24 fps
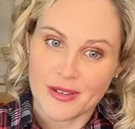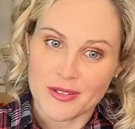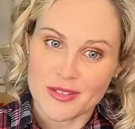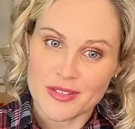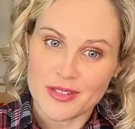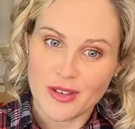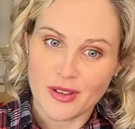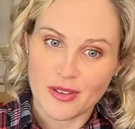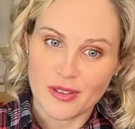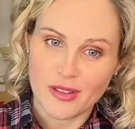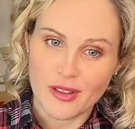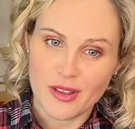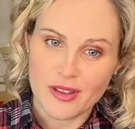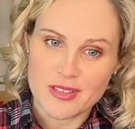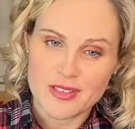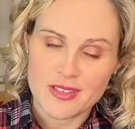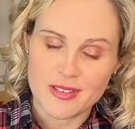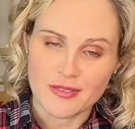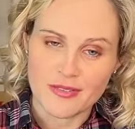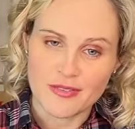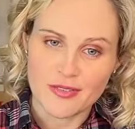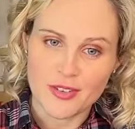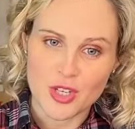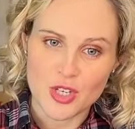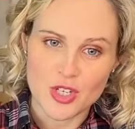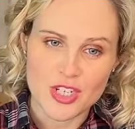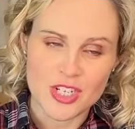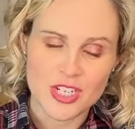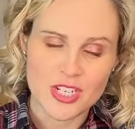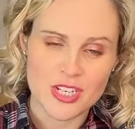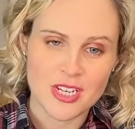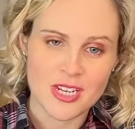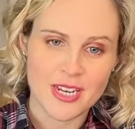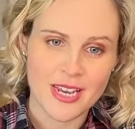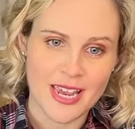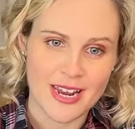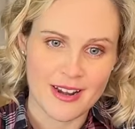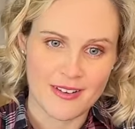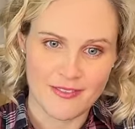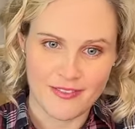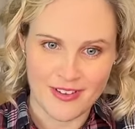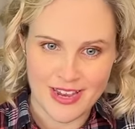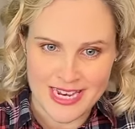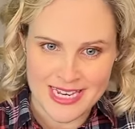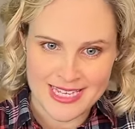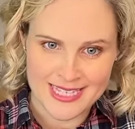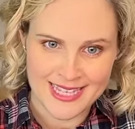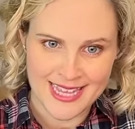It's got lots of good
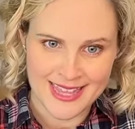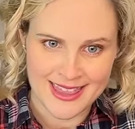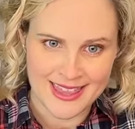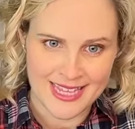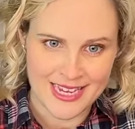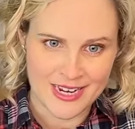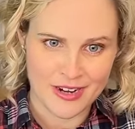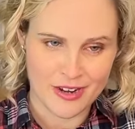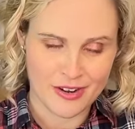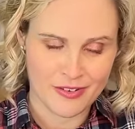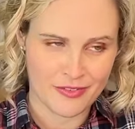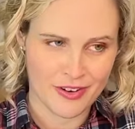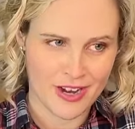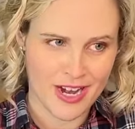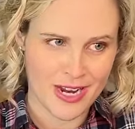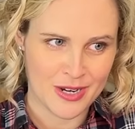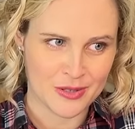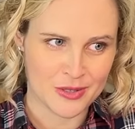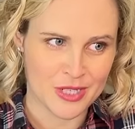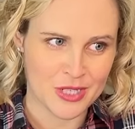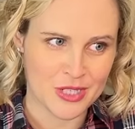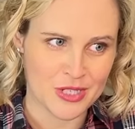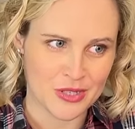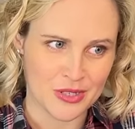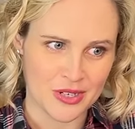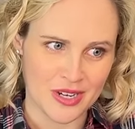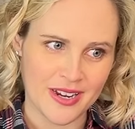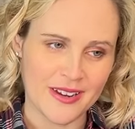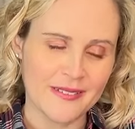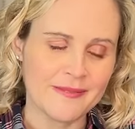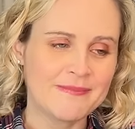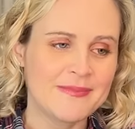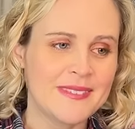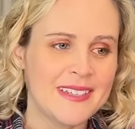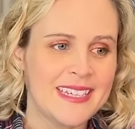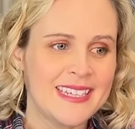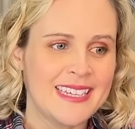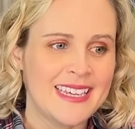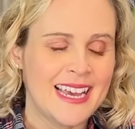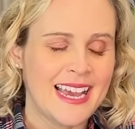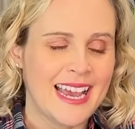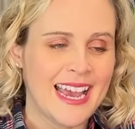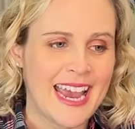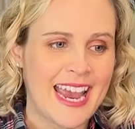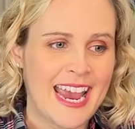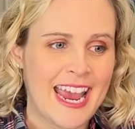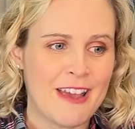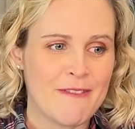advice in there for how to do it.
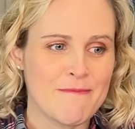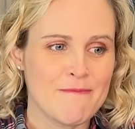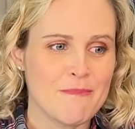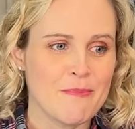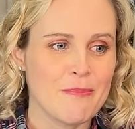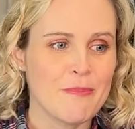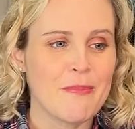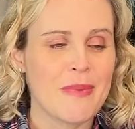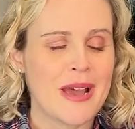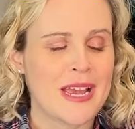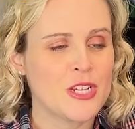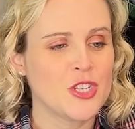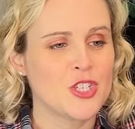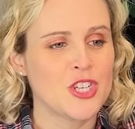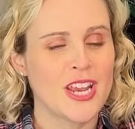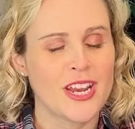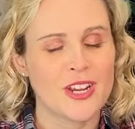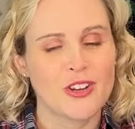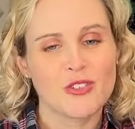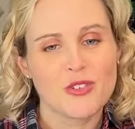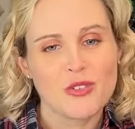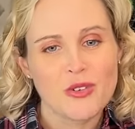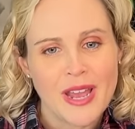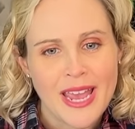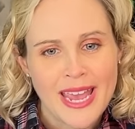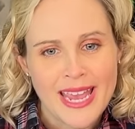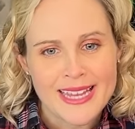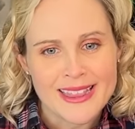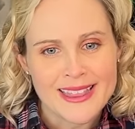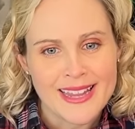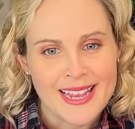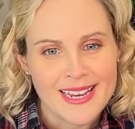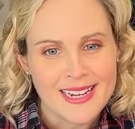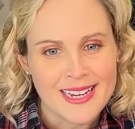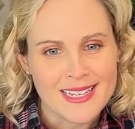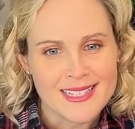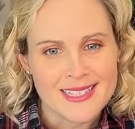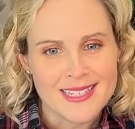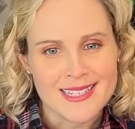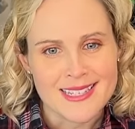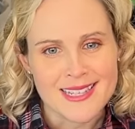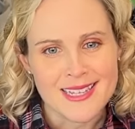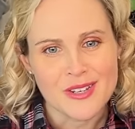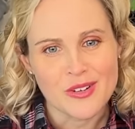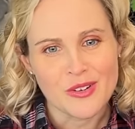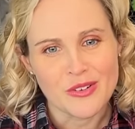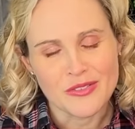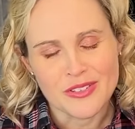My general headline is
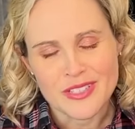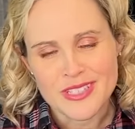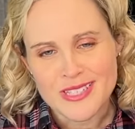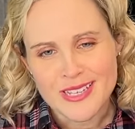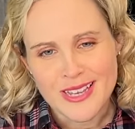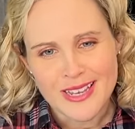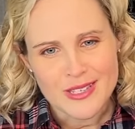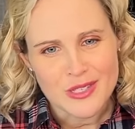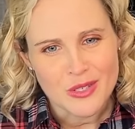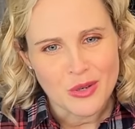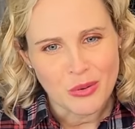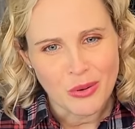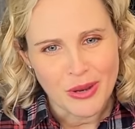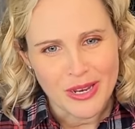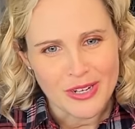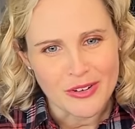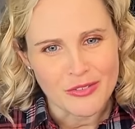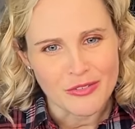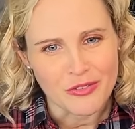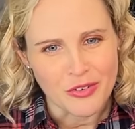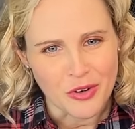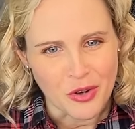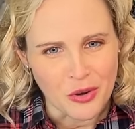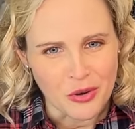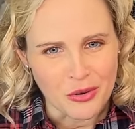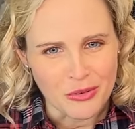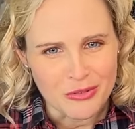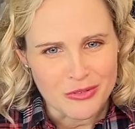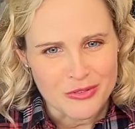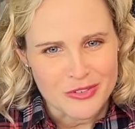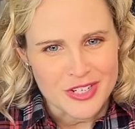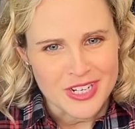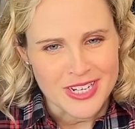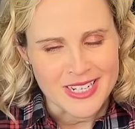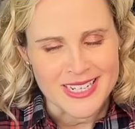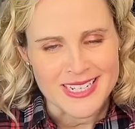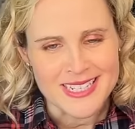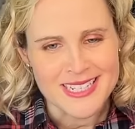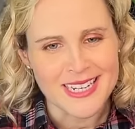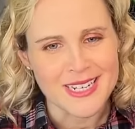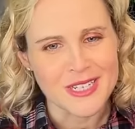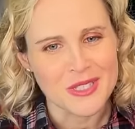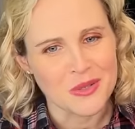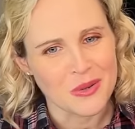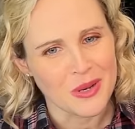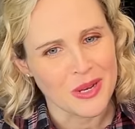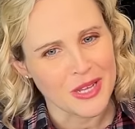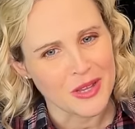that obviously it's quite involved and it
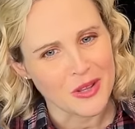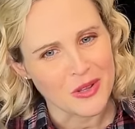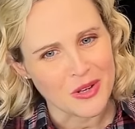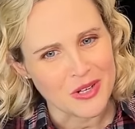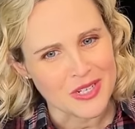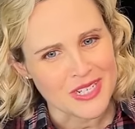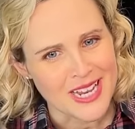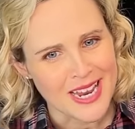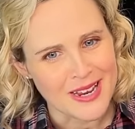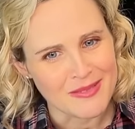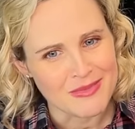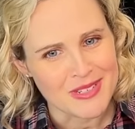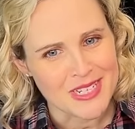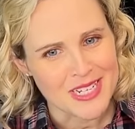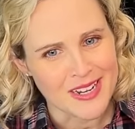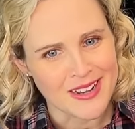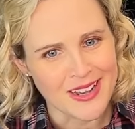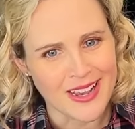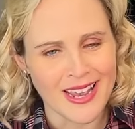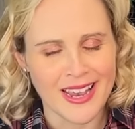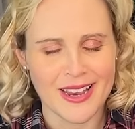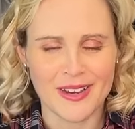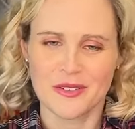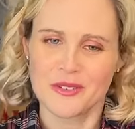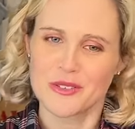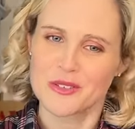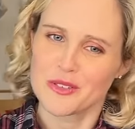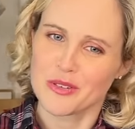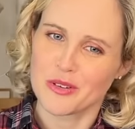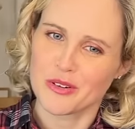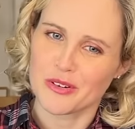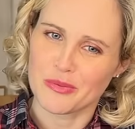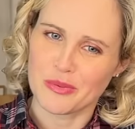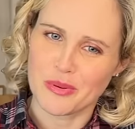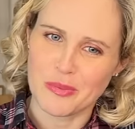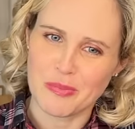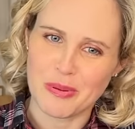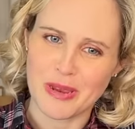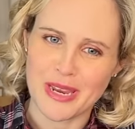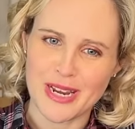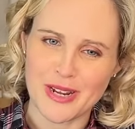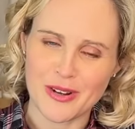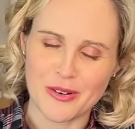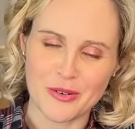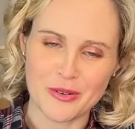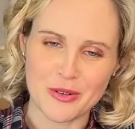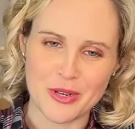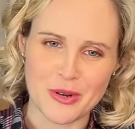takes quite a long time to cut out and sort of
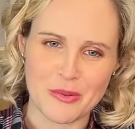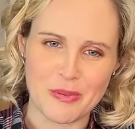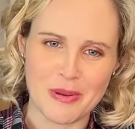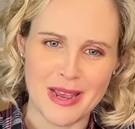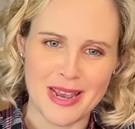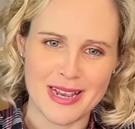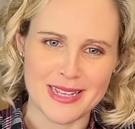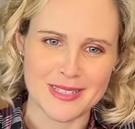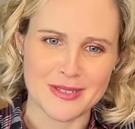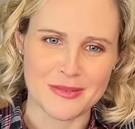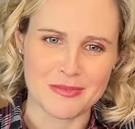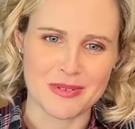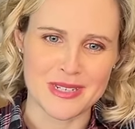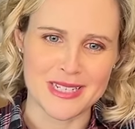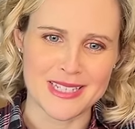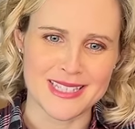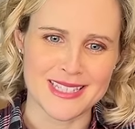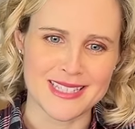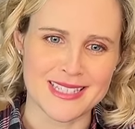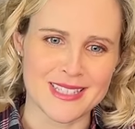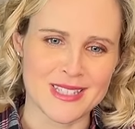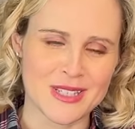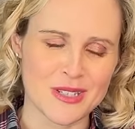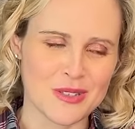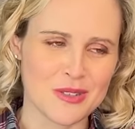prepare all your pattern pieces.